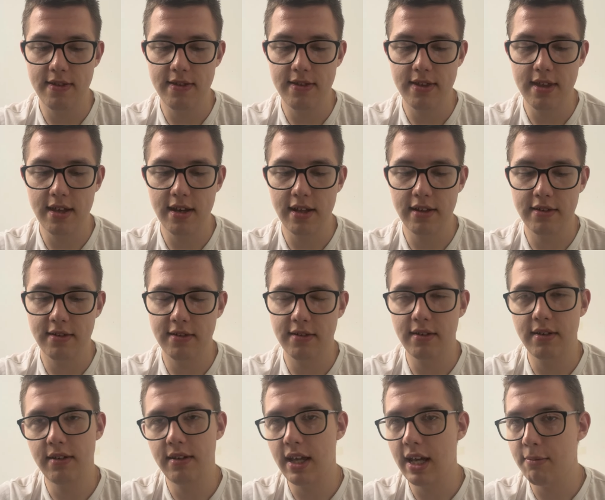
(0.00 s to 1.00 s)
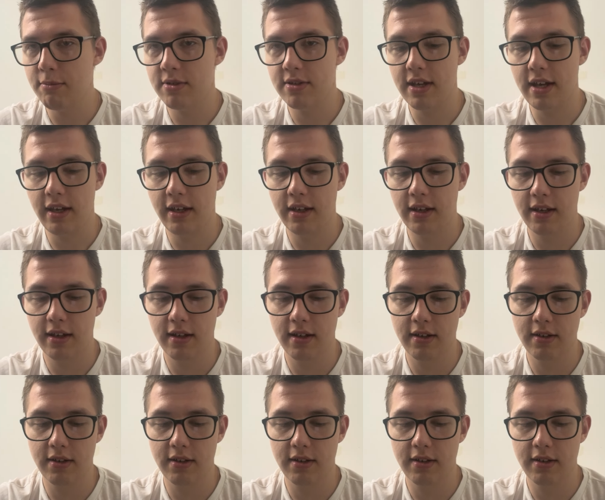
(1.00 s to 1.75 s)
Then its namesake.